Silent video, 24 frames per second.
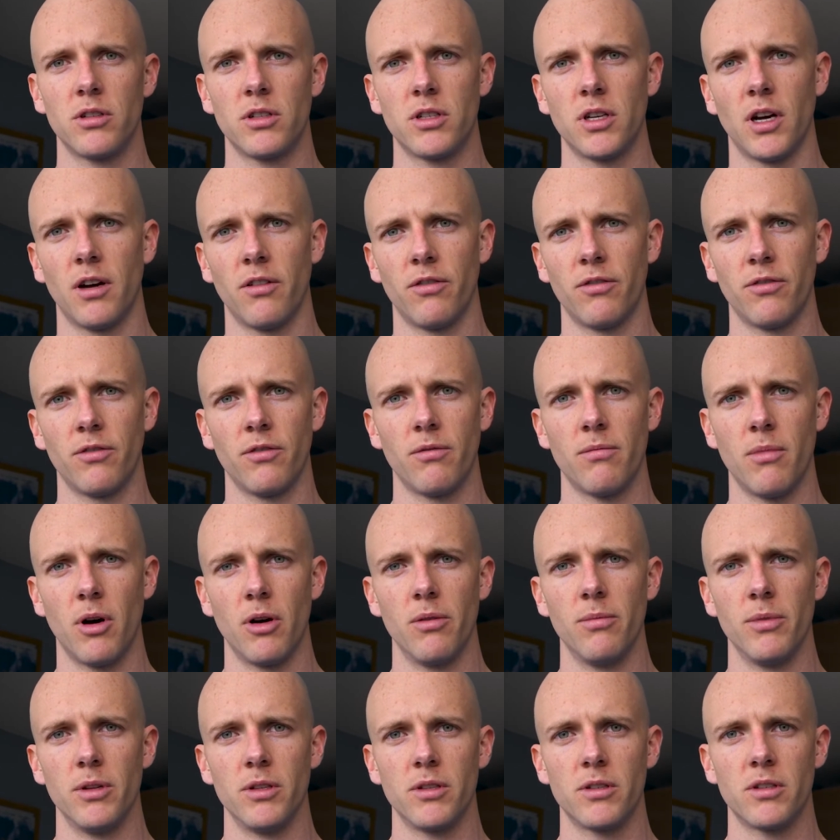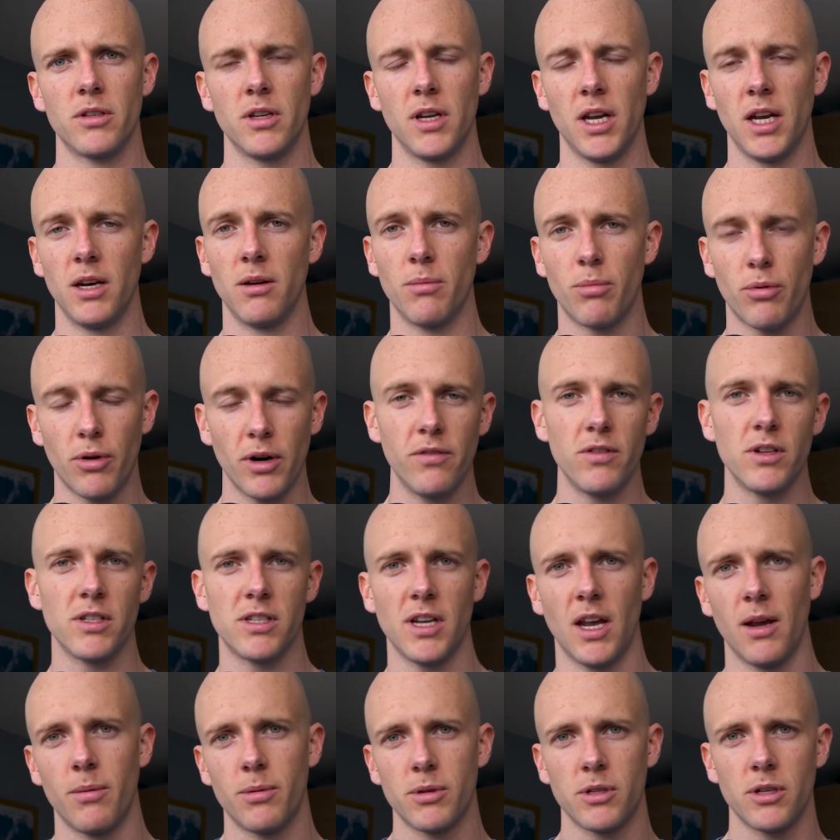tough moments in a previous
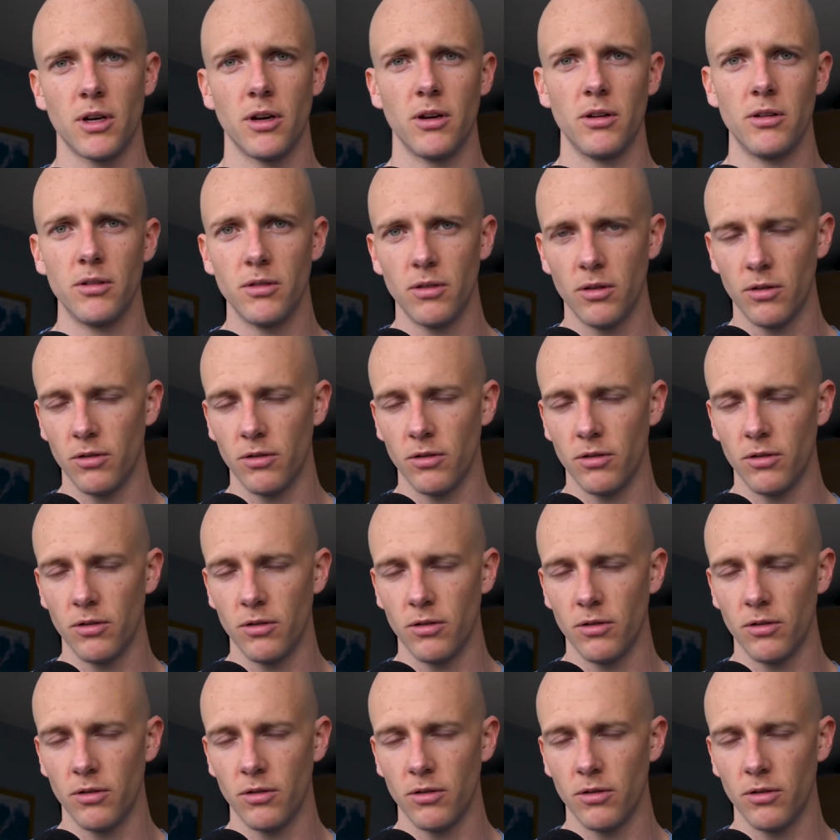episode